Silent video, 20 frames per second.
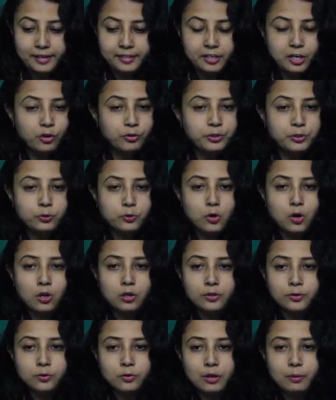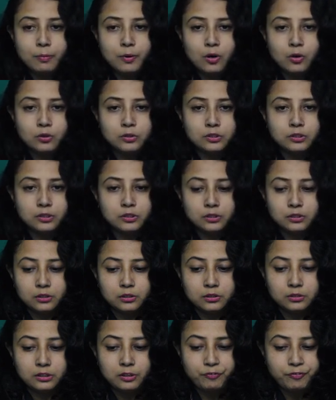you all know about the
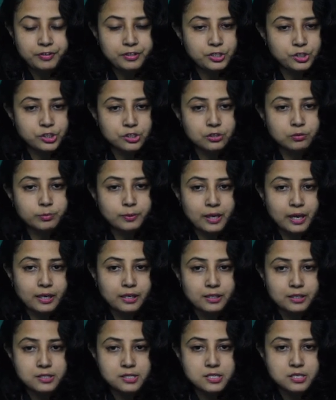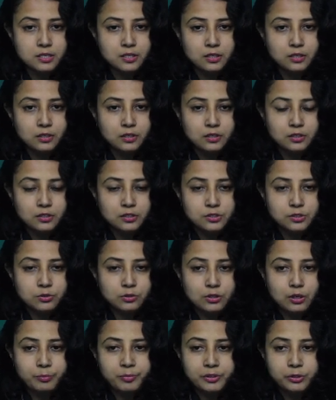definition of caries. So
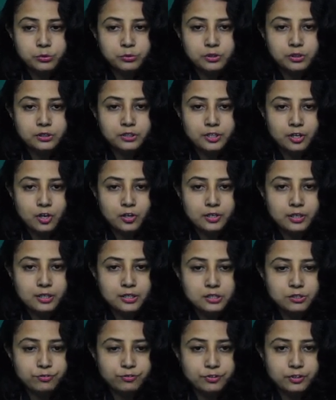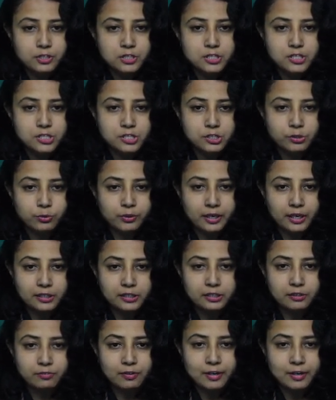coming to the theories, first you can divide